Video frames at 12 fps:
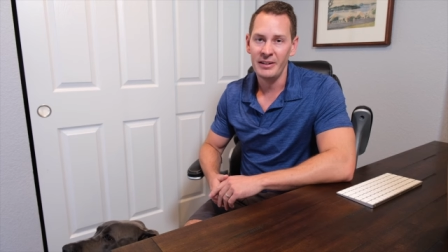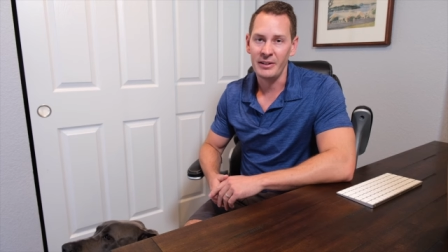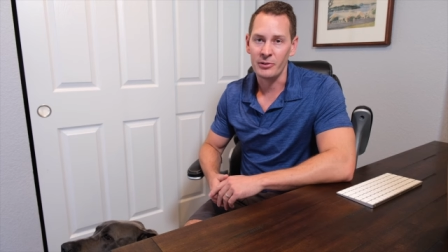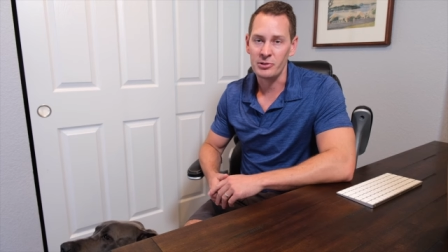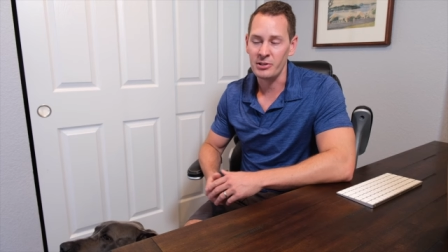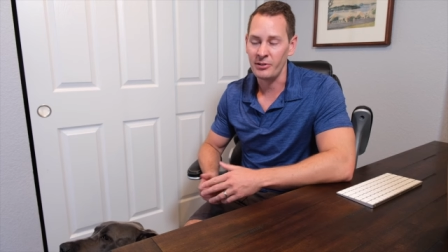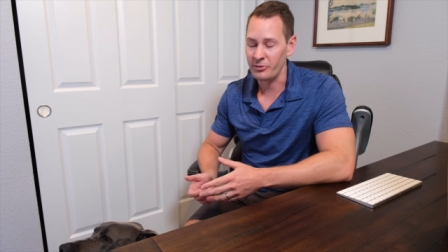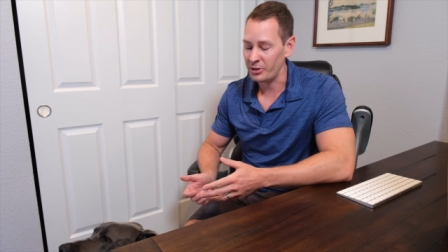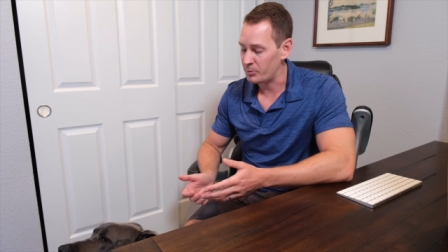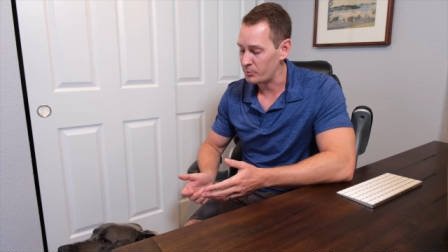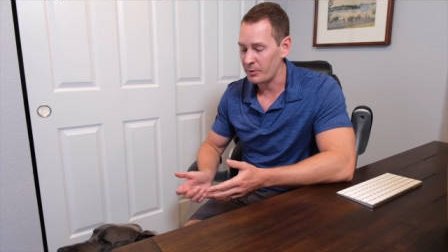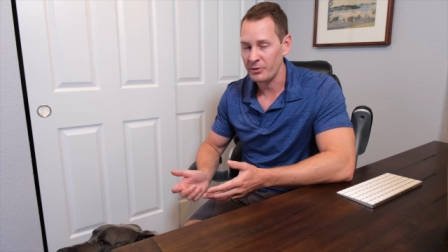You know, she
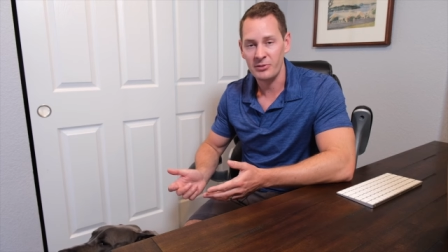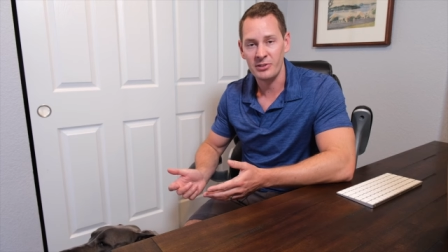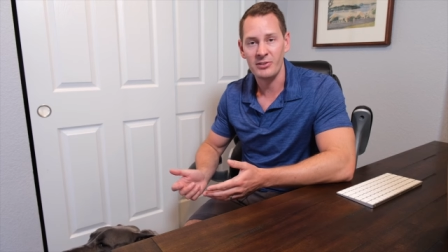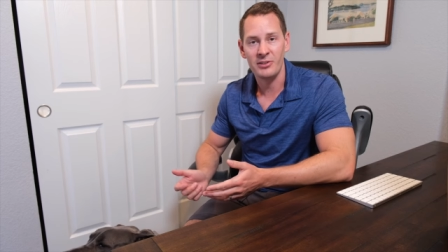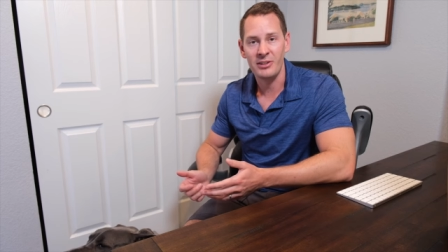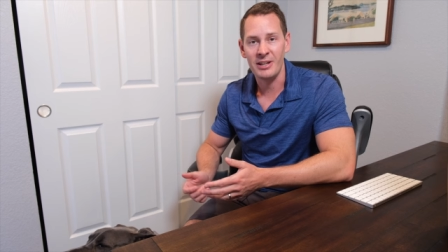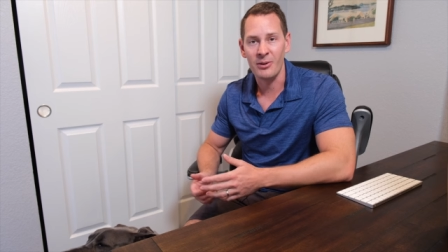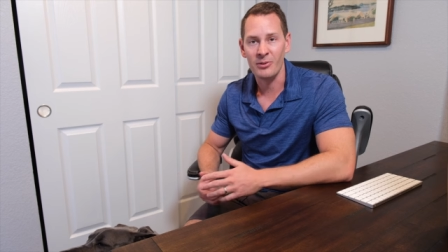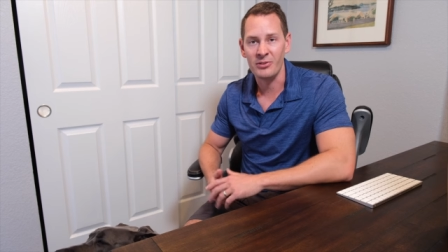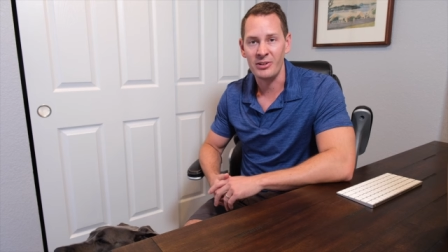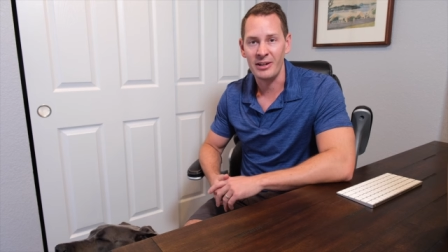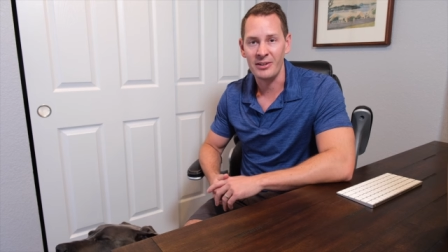sleeps probably 16
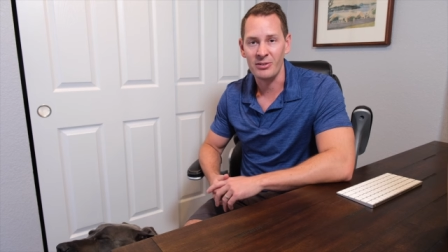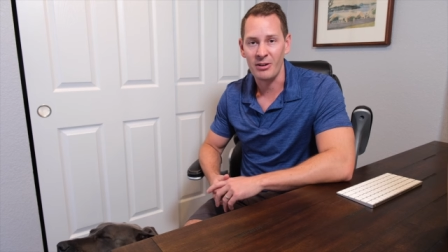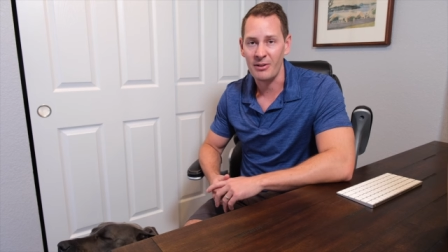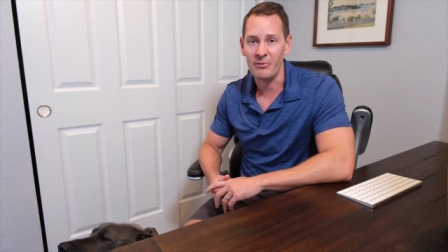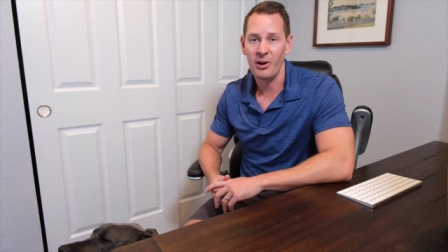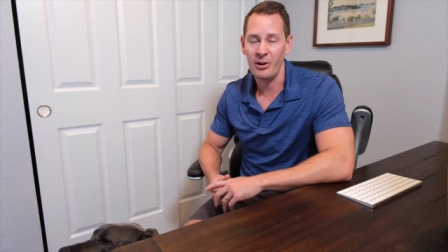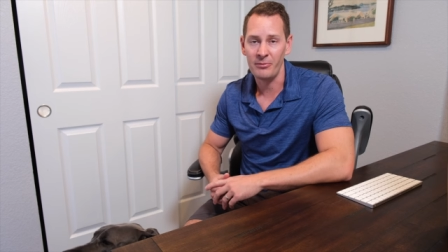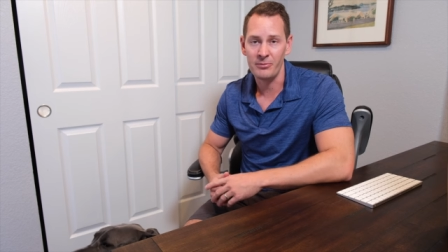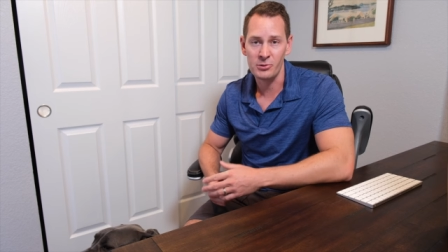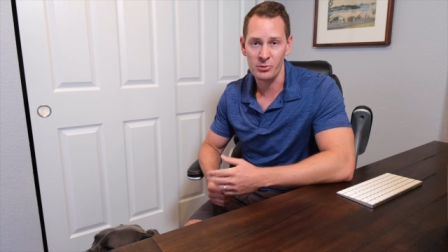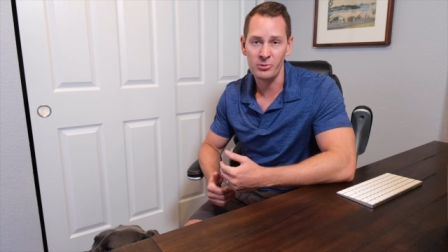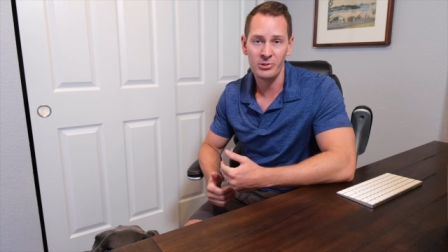hours a day, so I've, I've
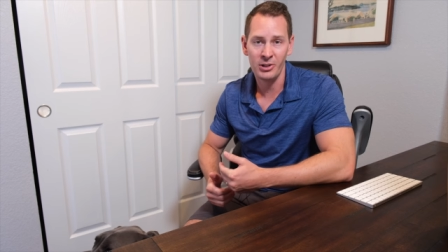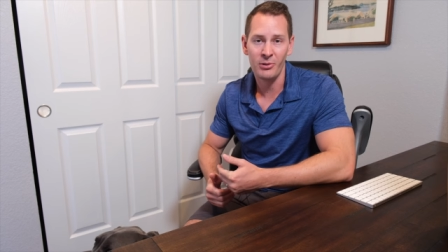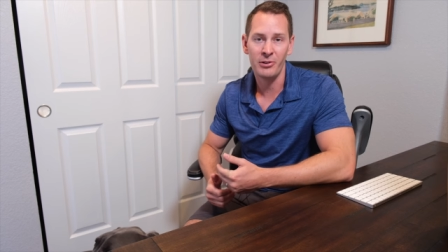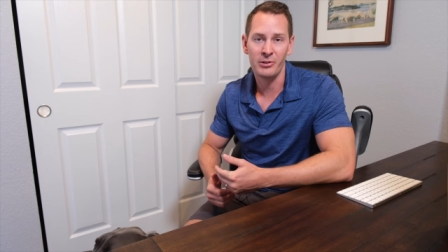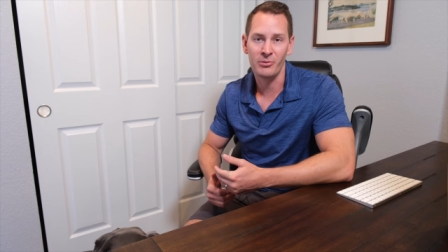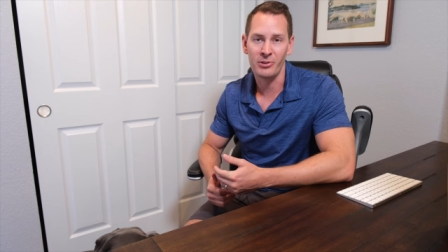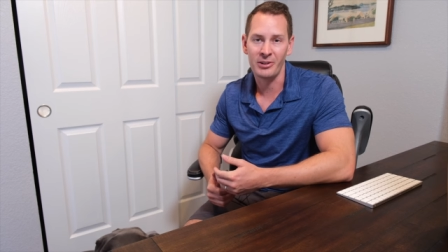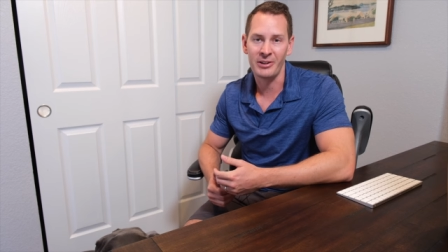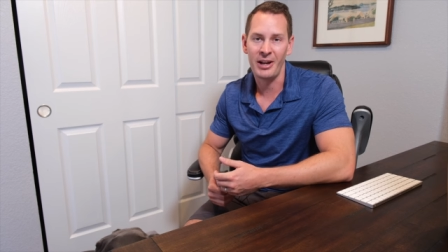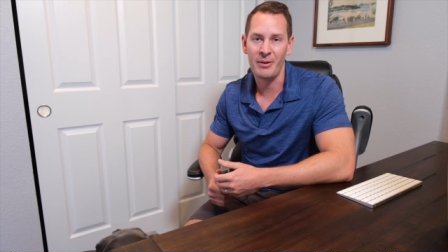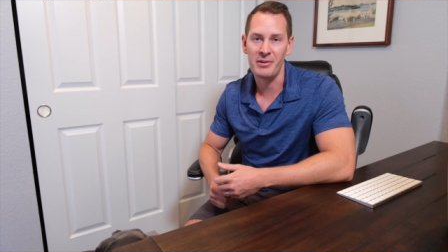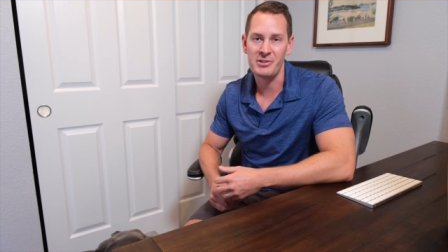truly always wondered
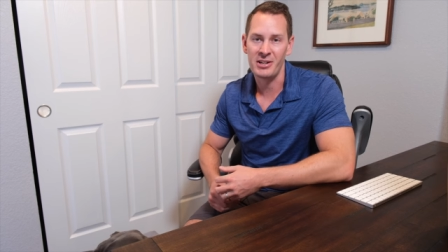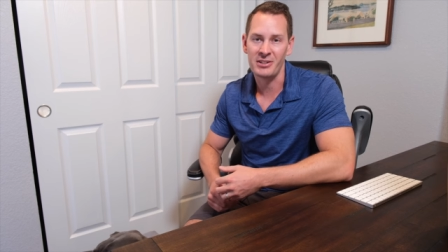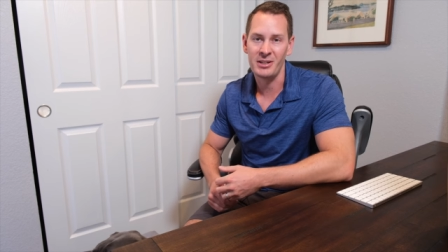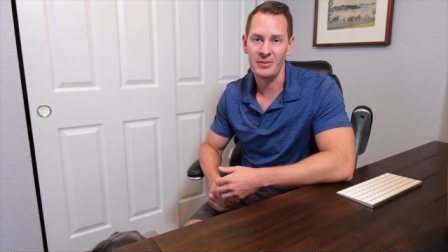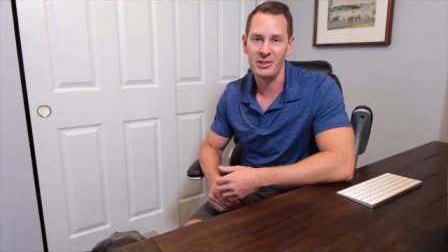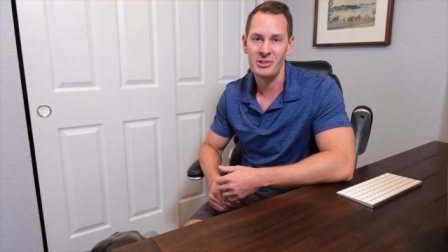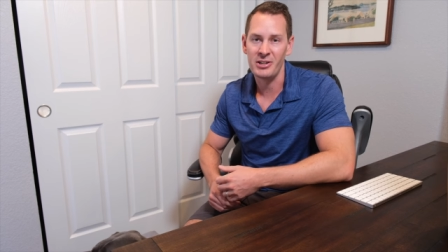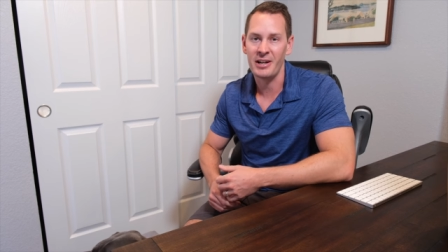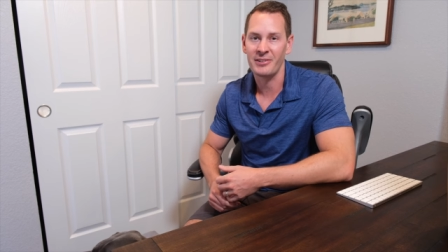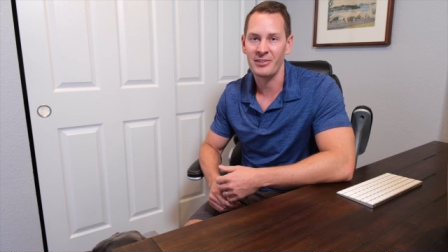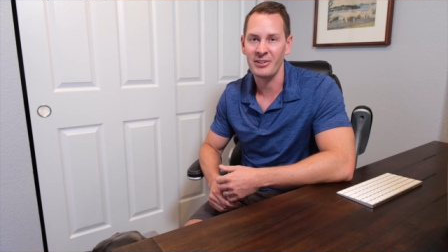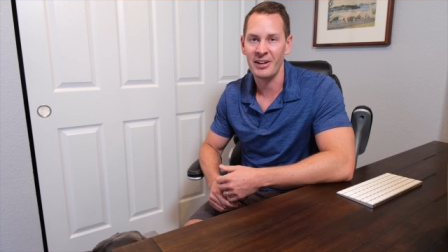how much activity she
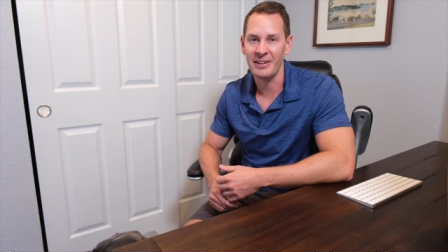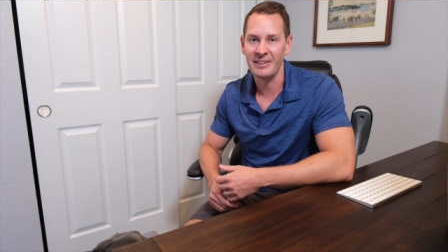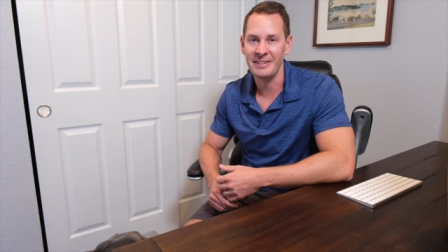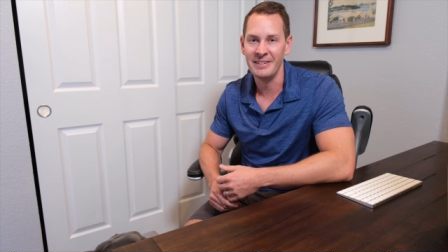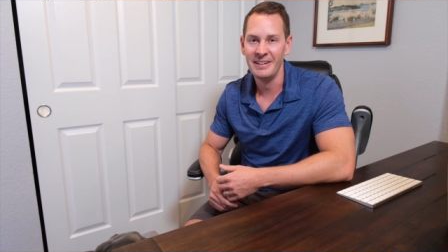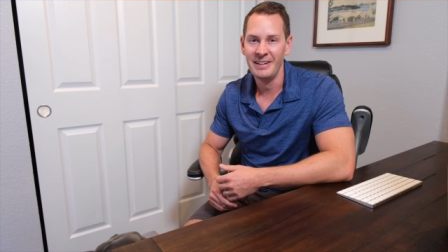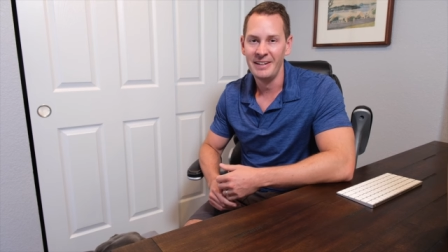actually got in.